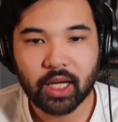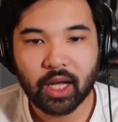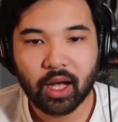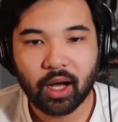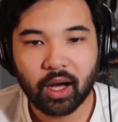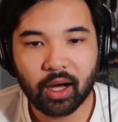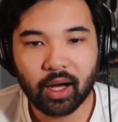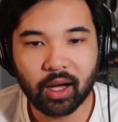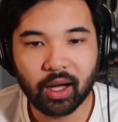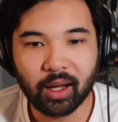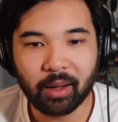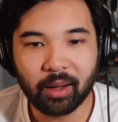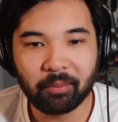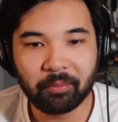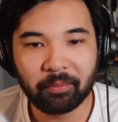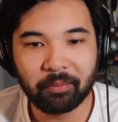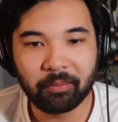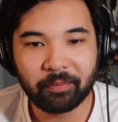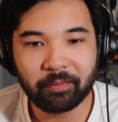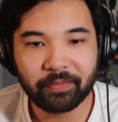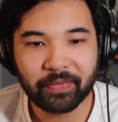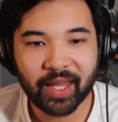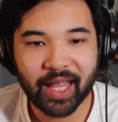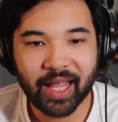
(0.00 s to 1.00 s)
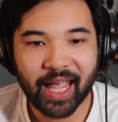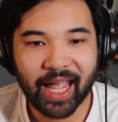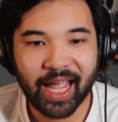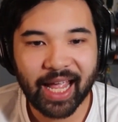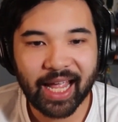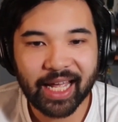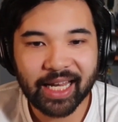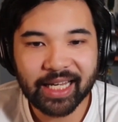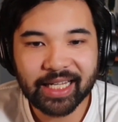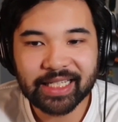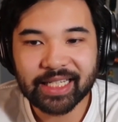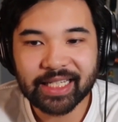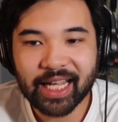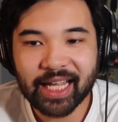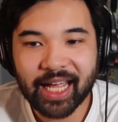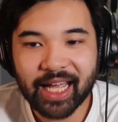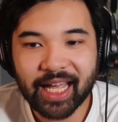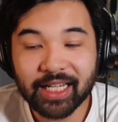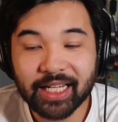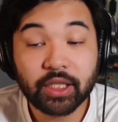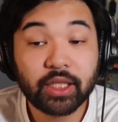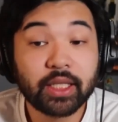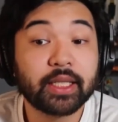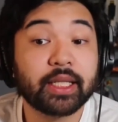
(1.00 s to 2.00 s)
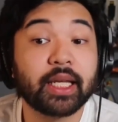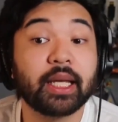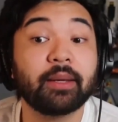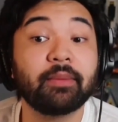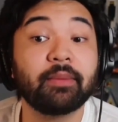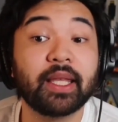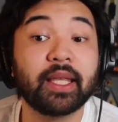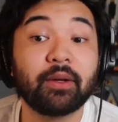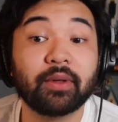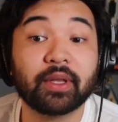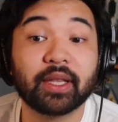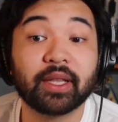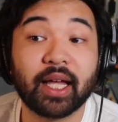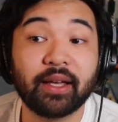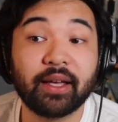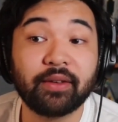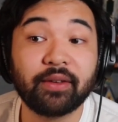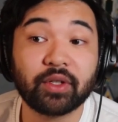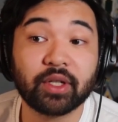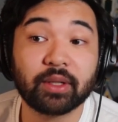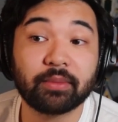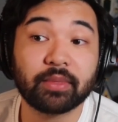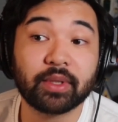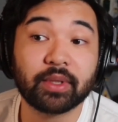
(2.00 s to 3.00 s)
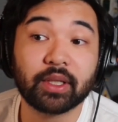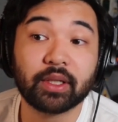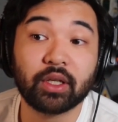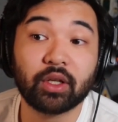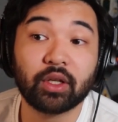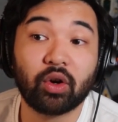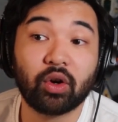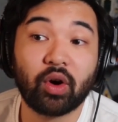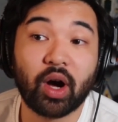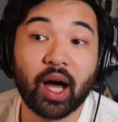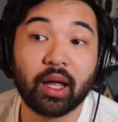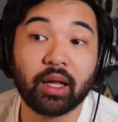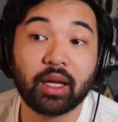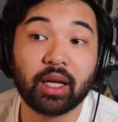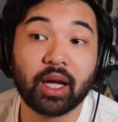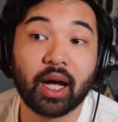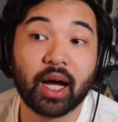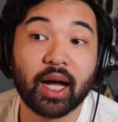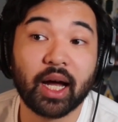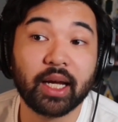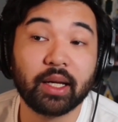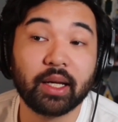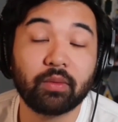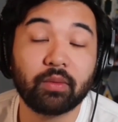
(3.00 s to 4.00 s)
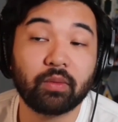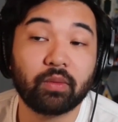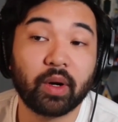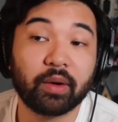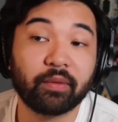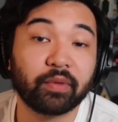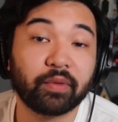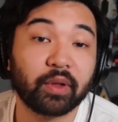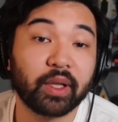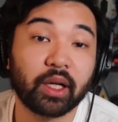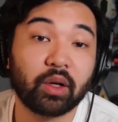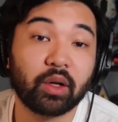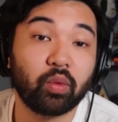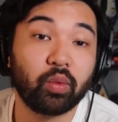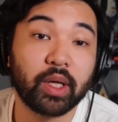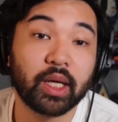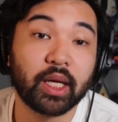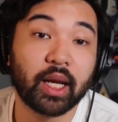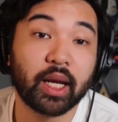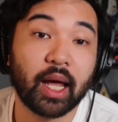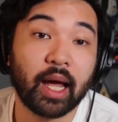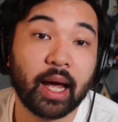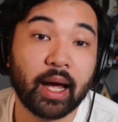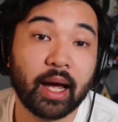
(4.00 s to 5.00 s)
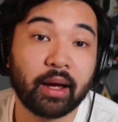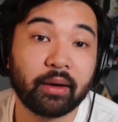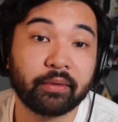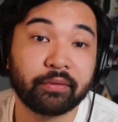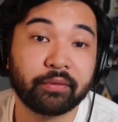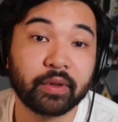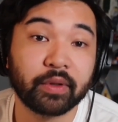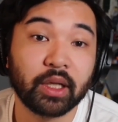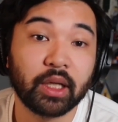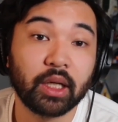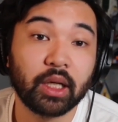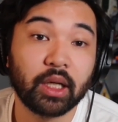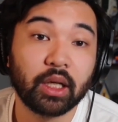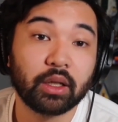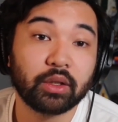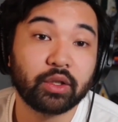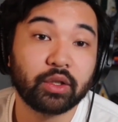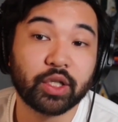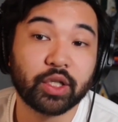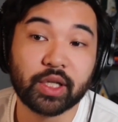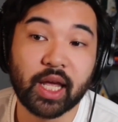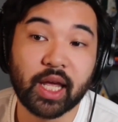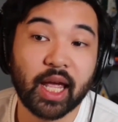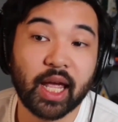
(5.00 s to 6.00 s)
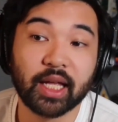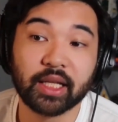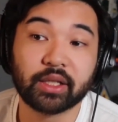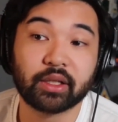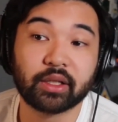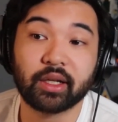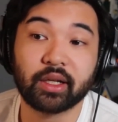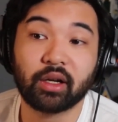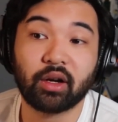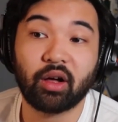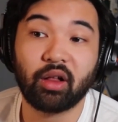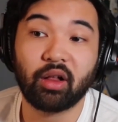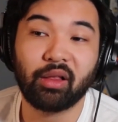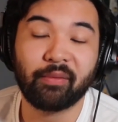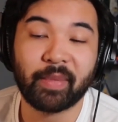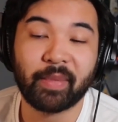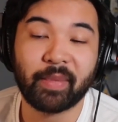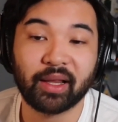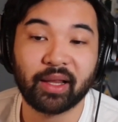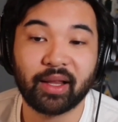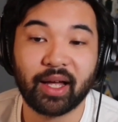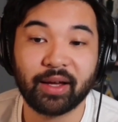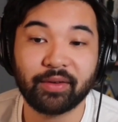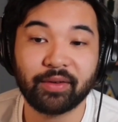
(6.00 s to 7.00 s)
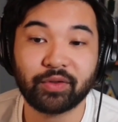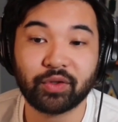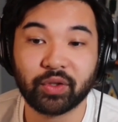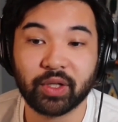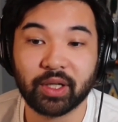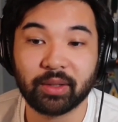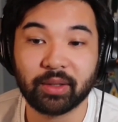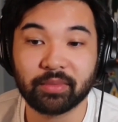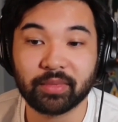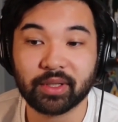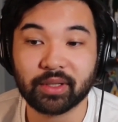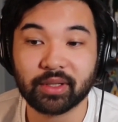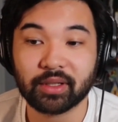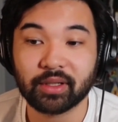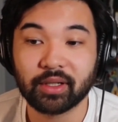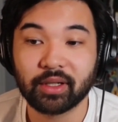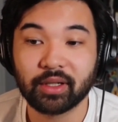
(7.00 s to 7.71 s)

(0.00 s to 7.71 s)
da. And it's the same thing with live streams. You know, I went for like a week and a half just canceling all of my live streams.